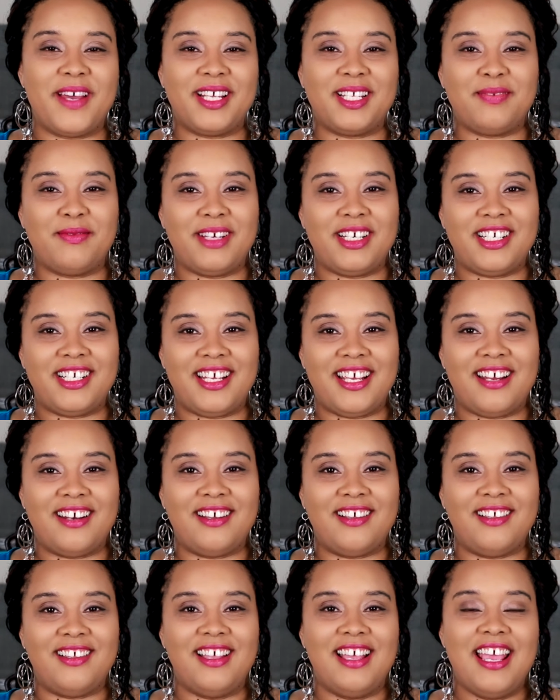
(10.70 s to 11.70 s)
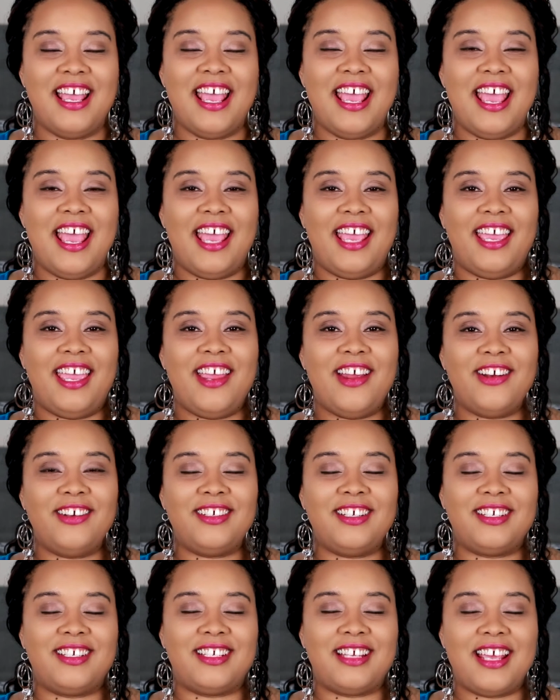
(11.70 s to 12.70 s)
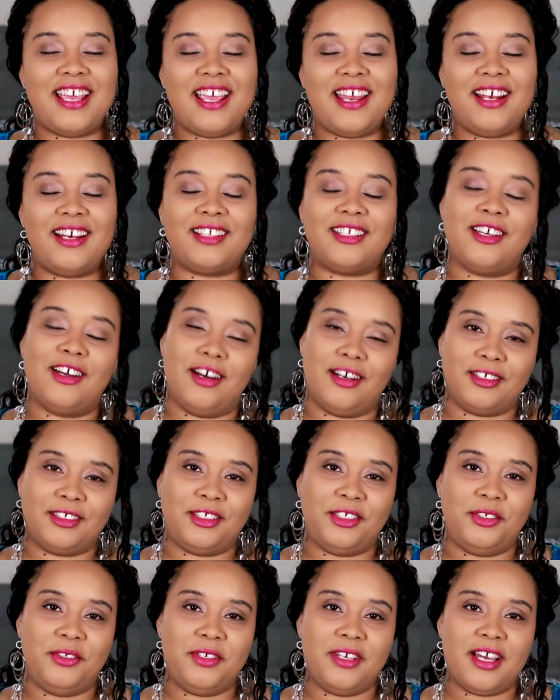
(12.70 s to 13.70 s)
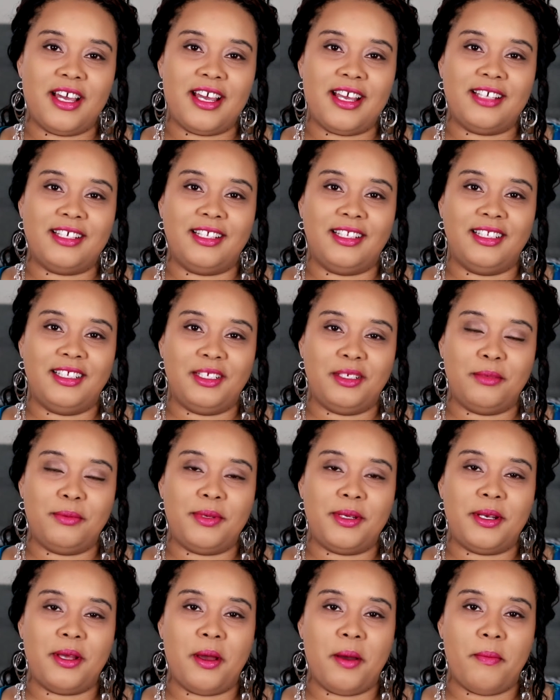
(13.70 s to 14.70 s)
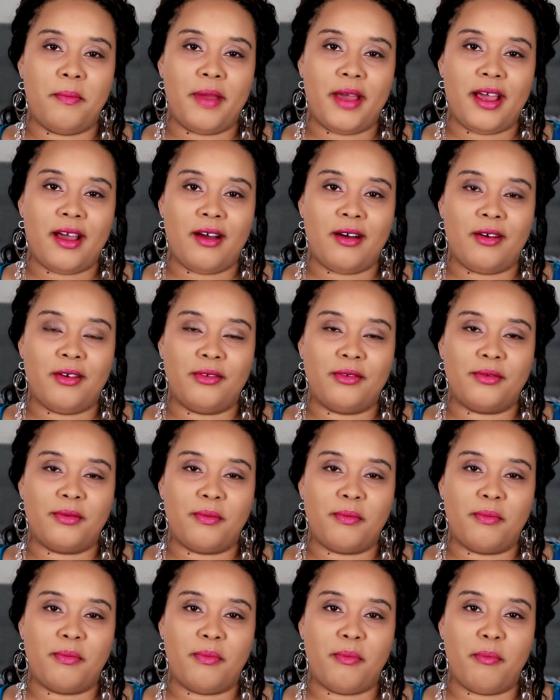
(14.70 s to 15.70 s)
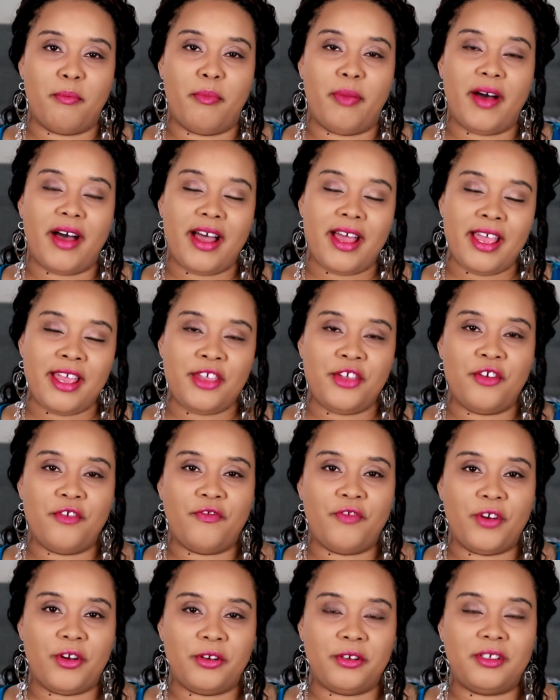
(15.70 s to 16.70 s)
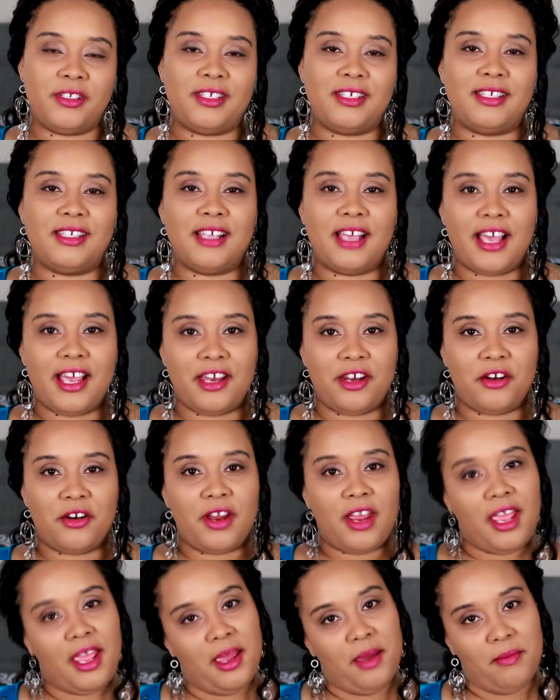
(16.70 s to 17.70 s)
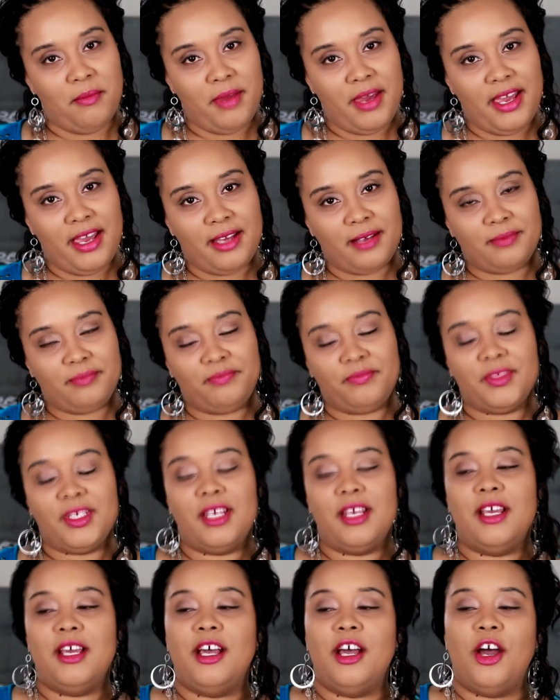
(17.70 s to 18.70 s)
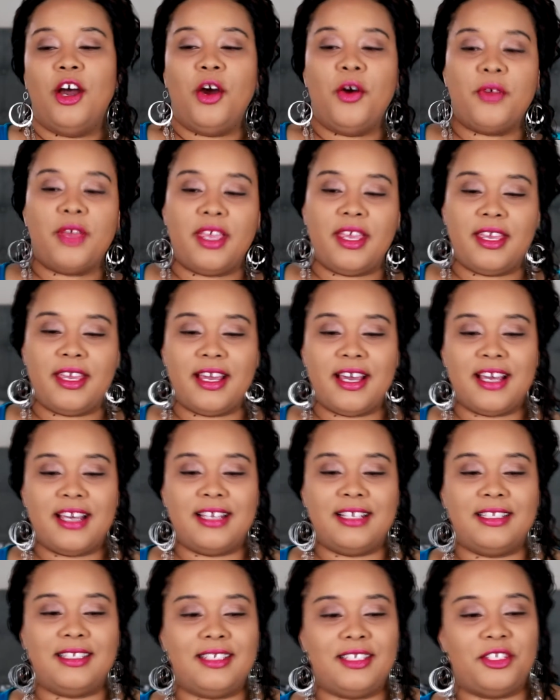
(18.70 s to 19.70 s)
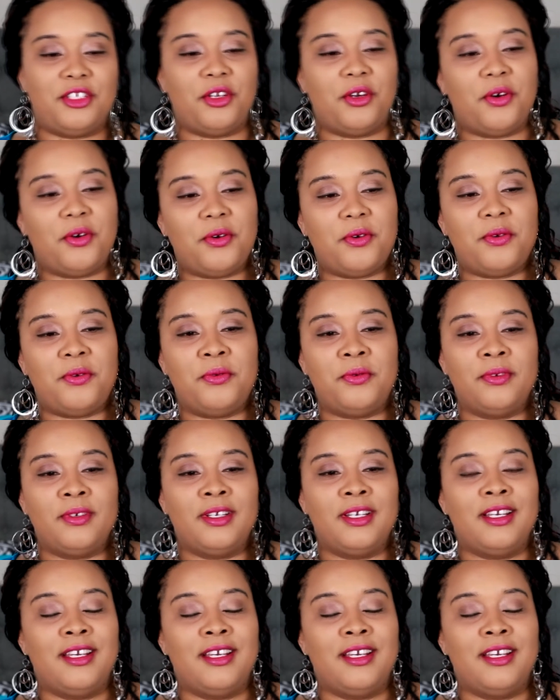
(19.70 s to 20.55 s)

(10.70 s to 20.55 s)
back to my channel. Here today to talk to you guys a little bit about buying your first designer handbag. Okay guys, so